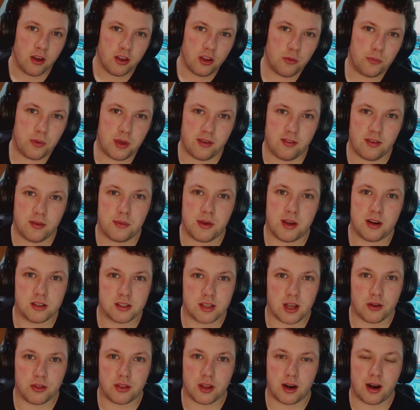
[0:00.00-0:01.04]
you
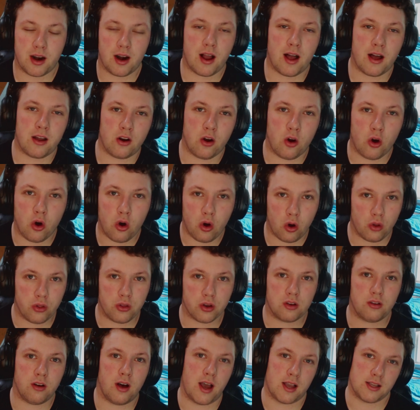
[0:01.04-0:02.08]
PvPers out there on all
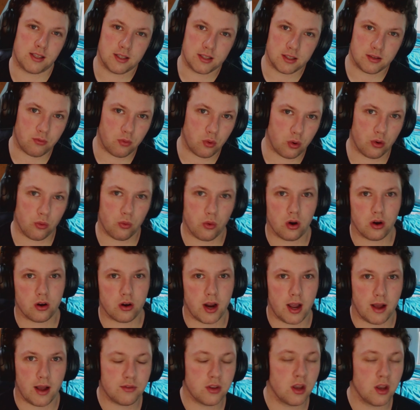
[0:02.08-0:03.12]
the classes of World of
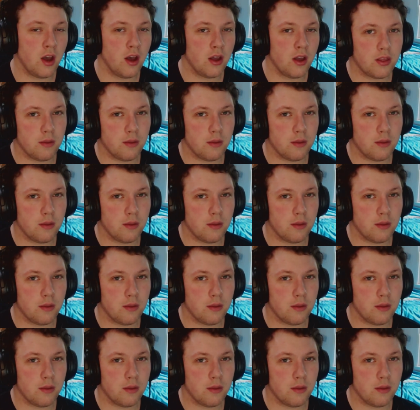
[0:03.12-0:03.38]
Warcraft.